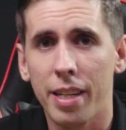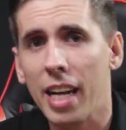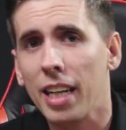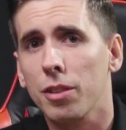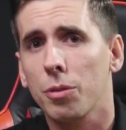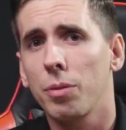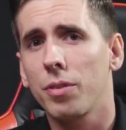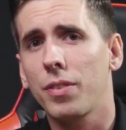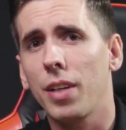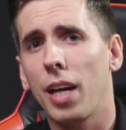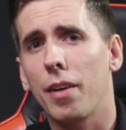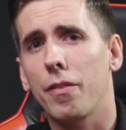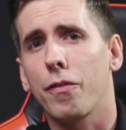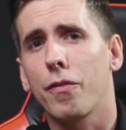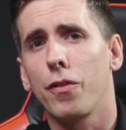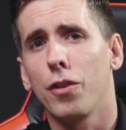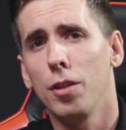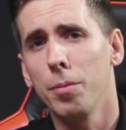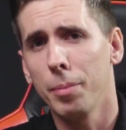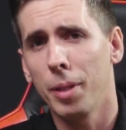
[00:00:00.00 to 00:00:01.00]
Next, we've got
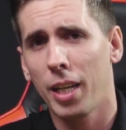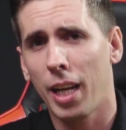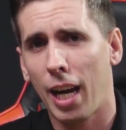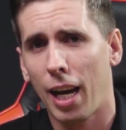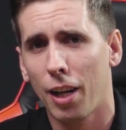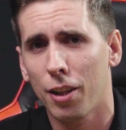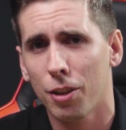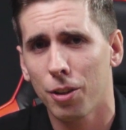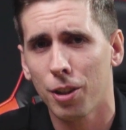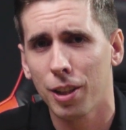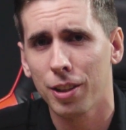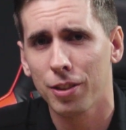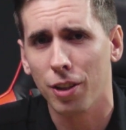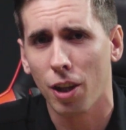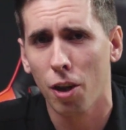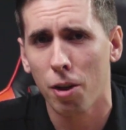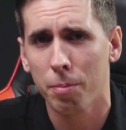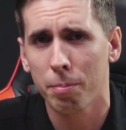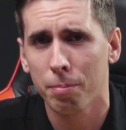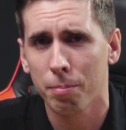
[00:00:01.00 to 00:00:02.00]
Firmin Alloys
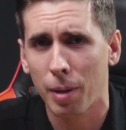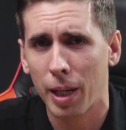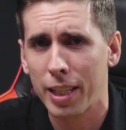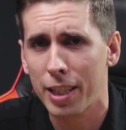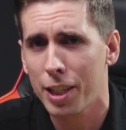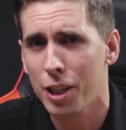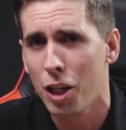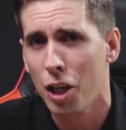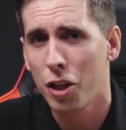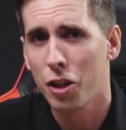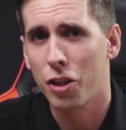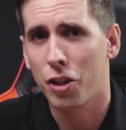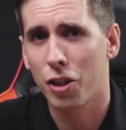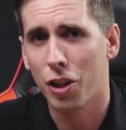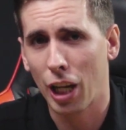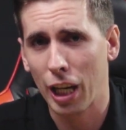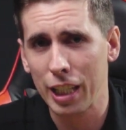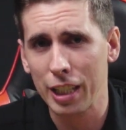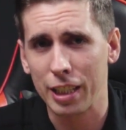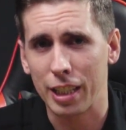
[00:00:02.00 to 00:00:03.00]
Almighty
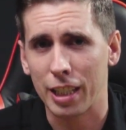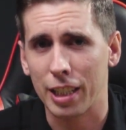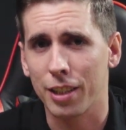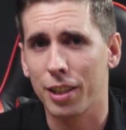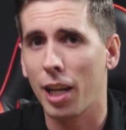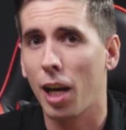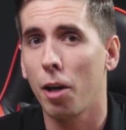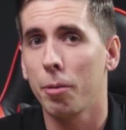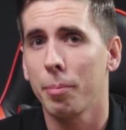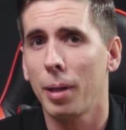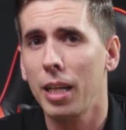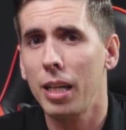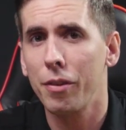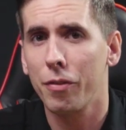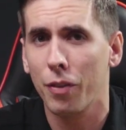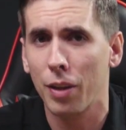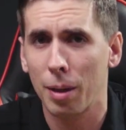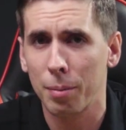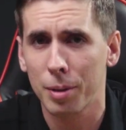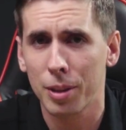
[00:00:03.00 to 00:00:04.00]
90. The
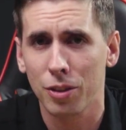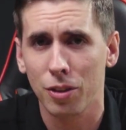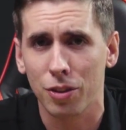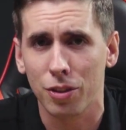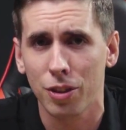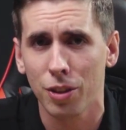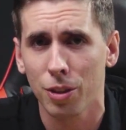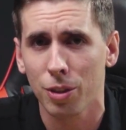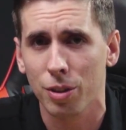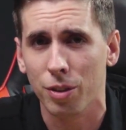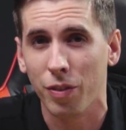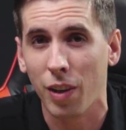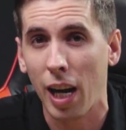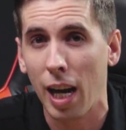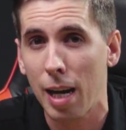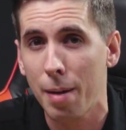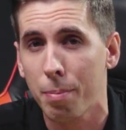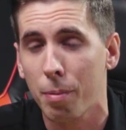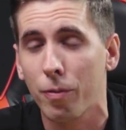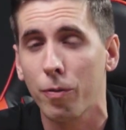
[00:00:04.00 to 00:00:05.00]
Almighty family is a series of
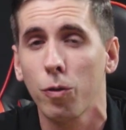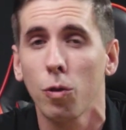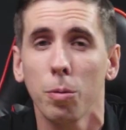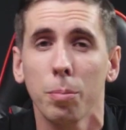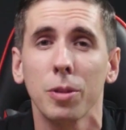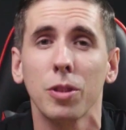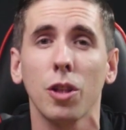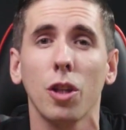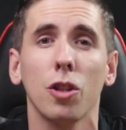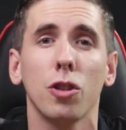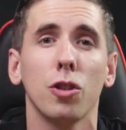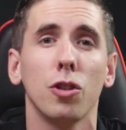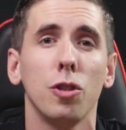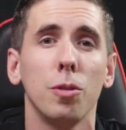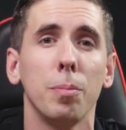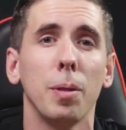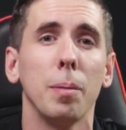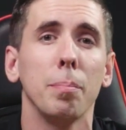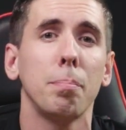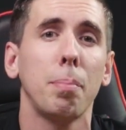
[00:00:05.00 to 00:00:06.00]
high-performance
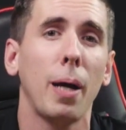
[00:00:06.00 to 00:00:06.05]
aluminum